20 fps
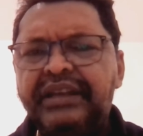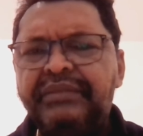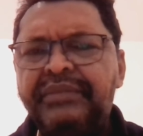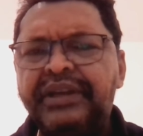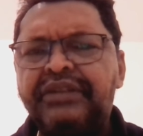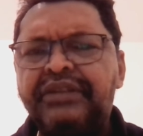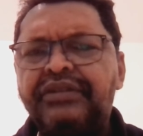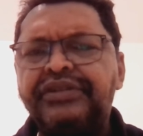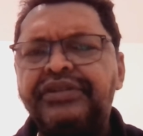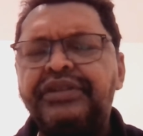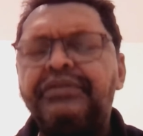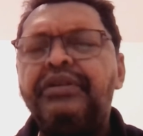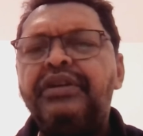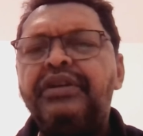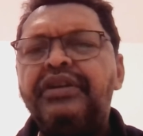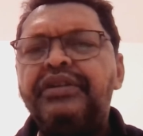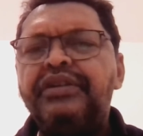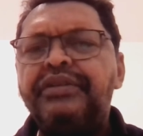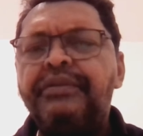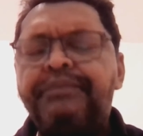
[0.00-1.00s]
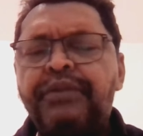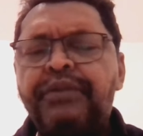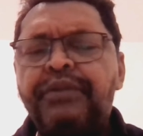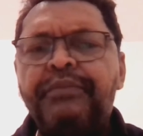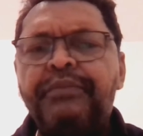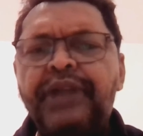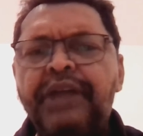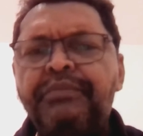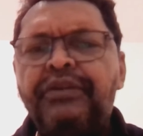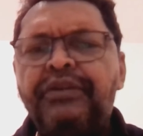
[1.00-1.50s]
because the
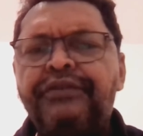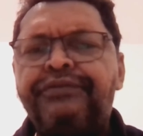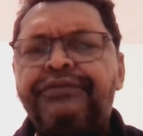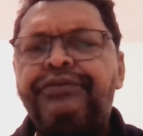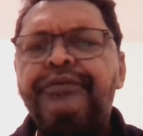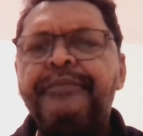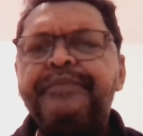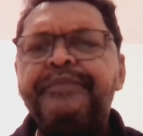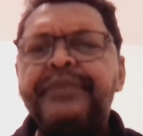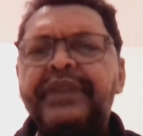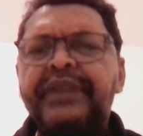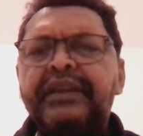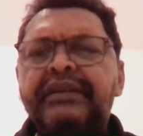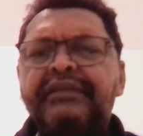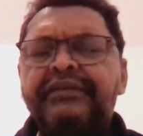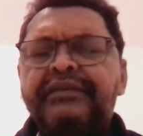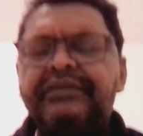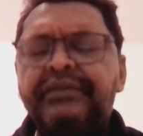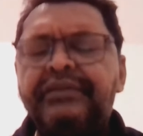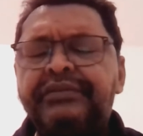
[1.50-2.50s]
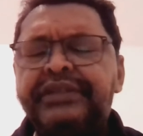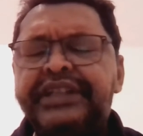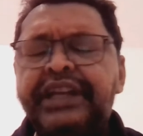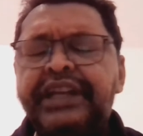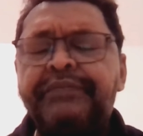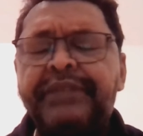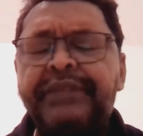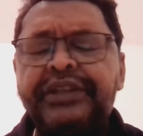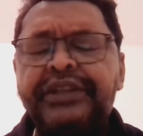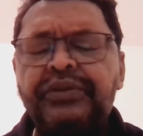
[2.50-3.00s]
problem of
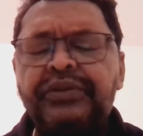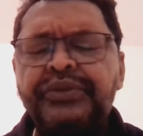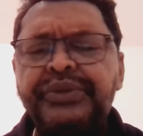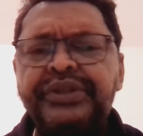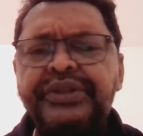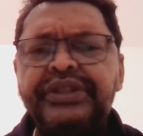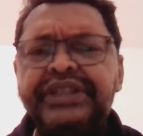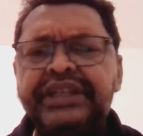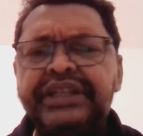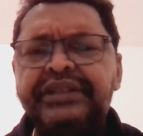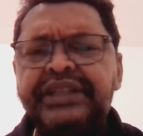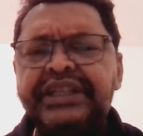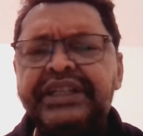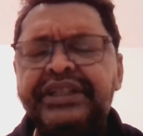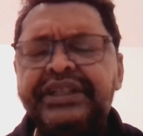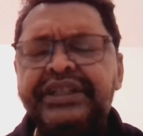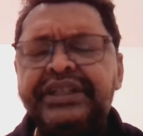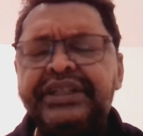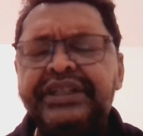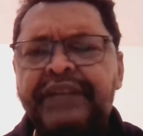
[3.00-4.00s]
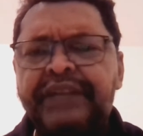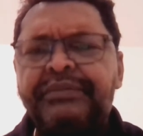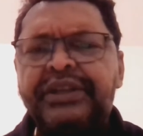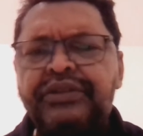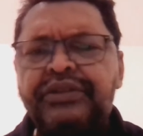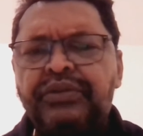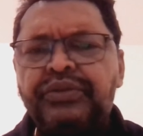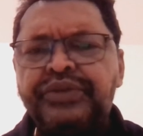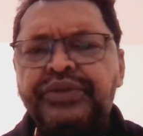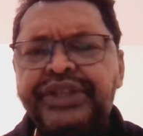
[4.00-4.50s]

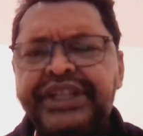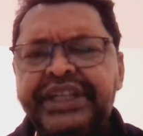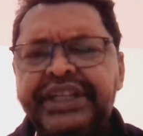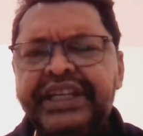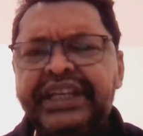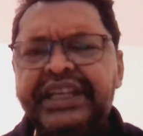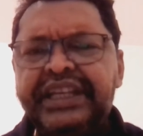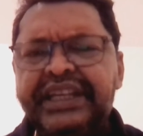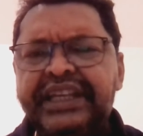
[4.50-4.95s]
dermatology